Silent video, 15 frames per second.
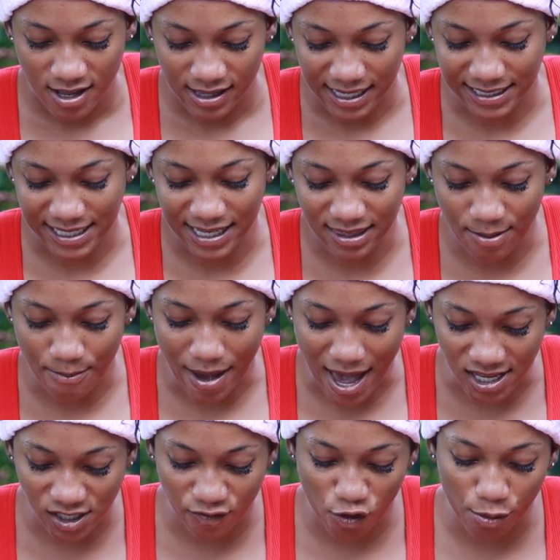like take the
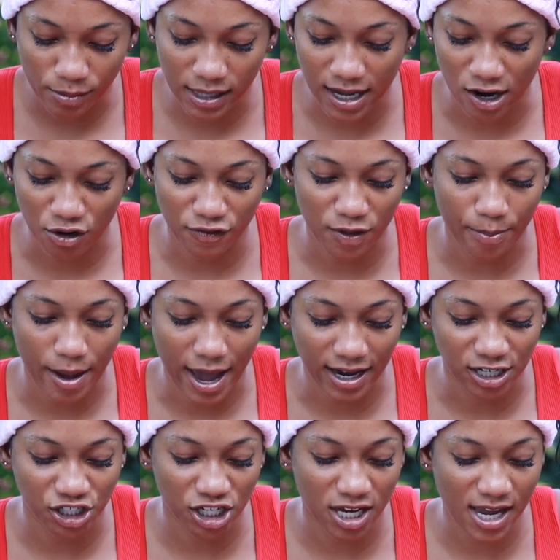mask formula out of the
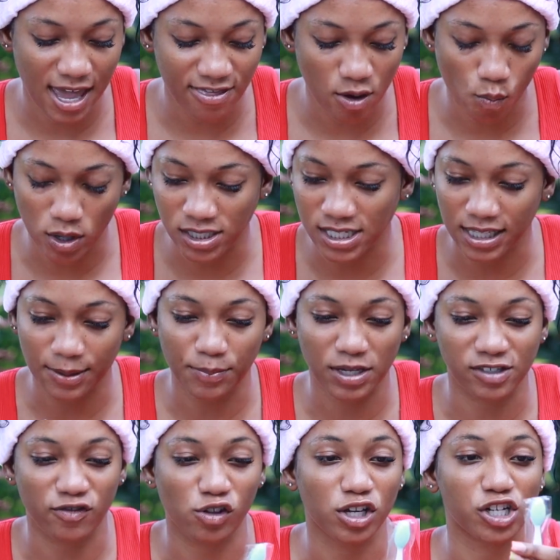packaging. And then one's a lip
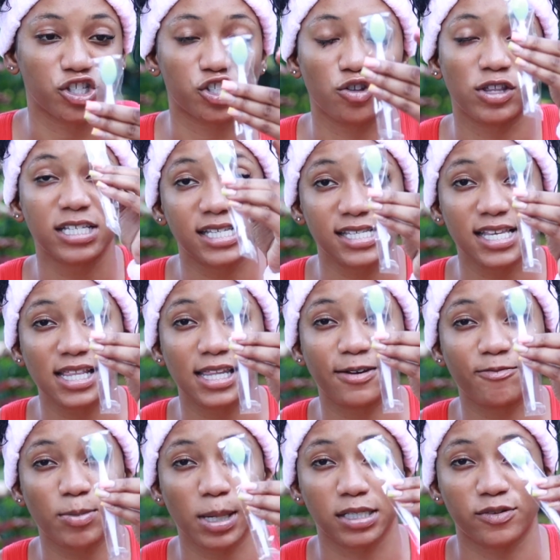exfoliator. So this is the lip
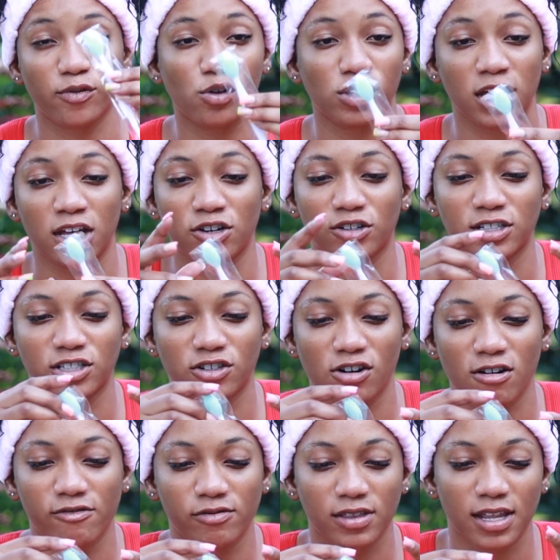exfoliator. Let's start
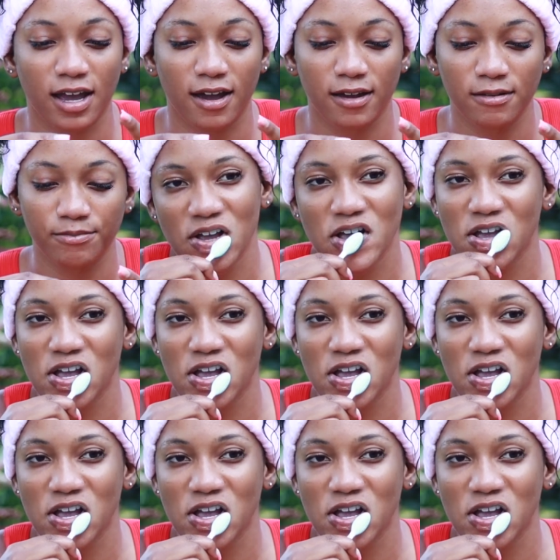off with that.